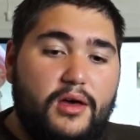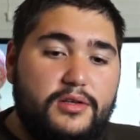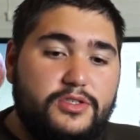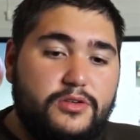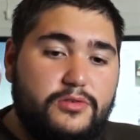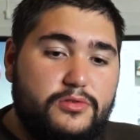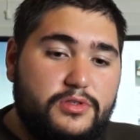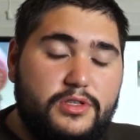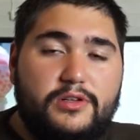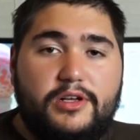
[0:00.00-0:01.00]

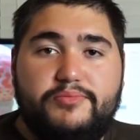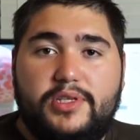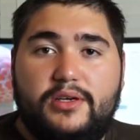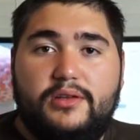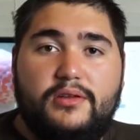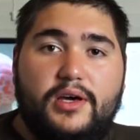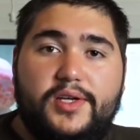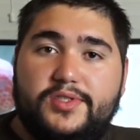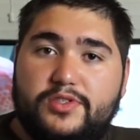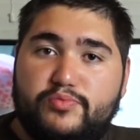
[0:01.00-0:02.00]
So little update,
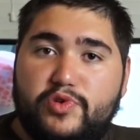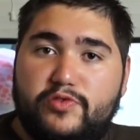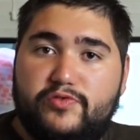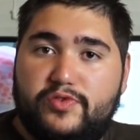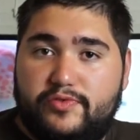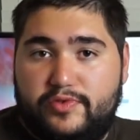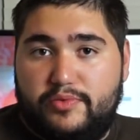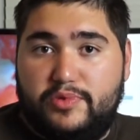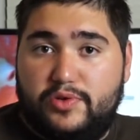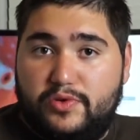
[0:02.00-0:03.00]
I just moved
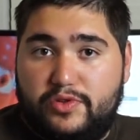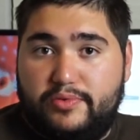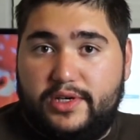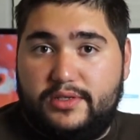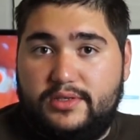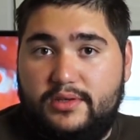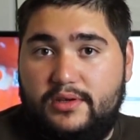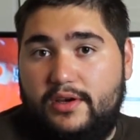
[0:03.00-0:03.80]
from the Northwest